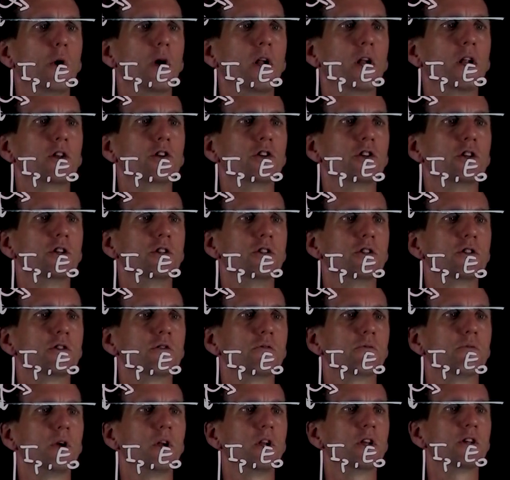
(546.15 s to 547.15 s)
energies
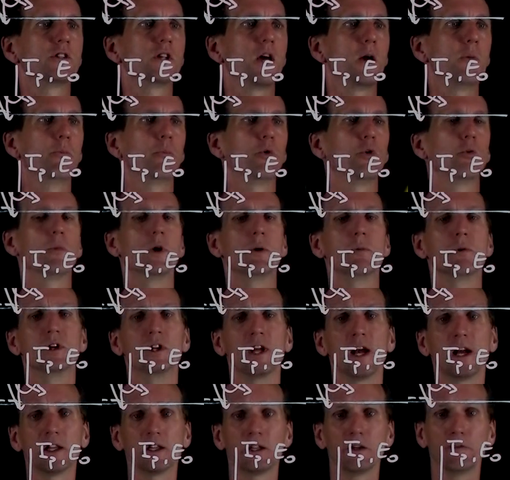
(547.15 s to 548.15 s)
where the sample may be
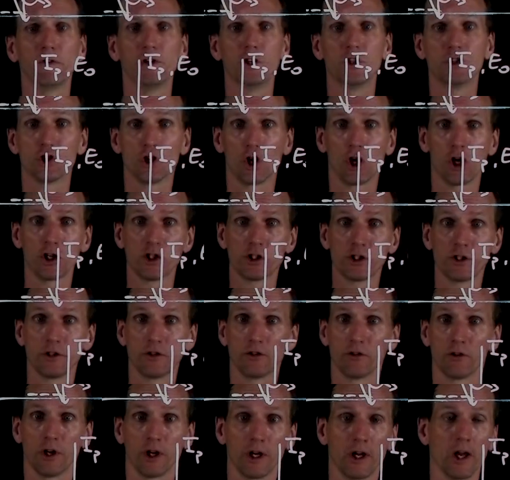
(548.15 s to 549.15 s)
negatively charged.
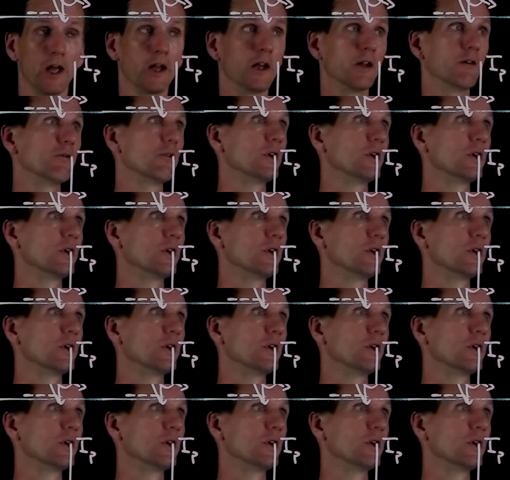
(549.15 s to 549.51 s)
Again, if